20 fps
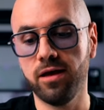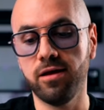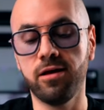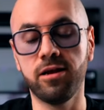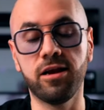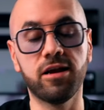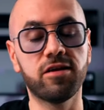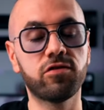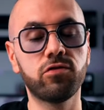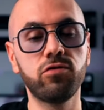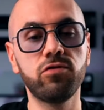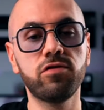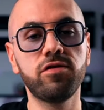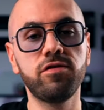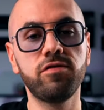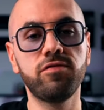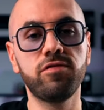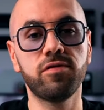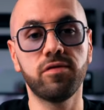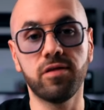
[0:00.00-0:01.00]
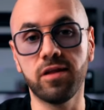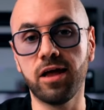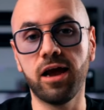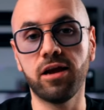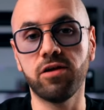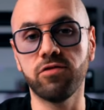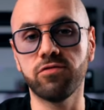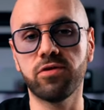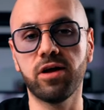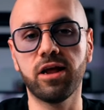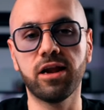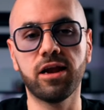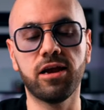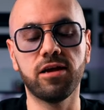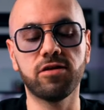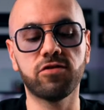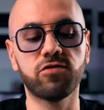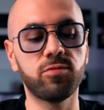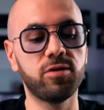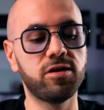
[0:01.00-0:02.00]
an exclusive line of writing
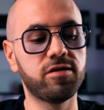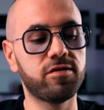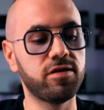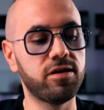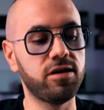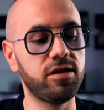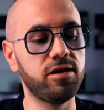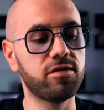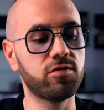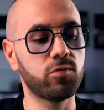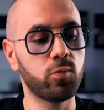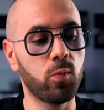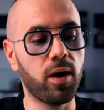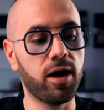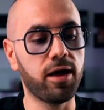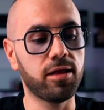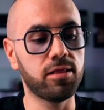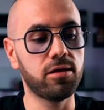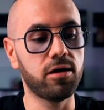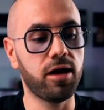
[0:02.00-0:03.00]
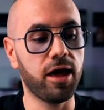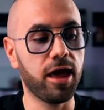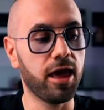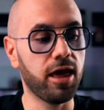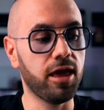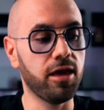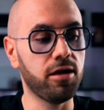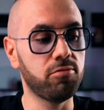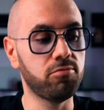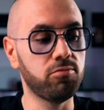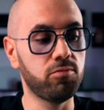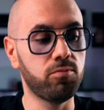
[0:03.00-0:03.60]
instruments is when a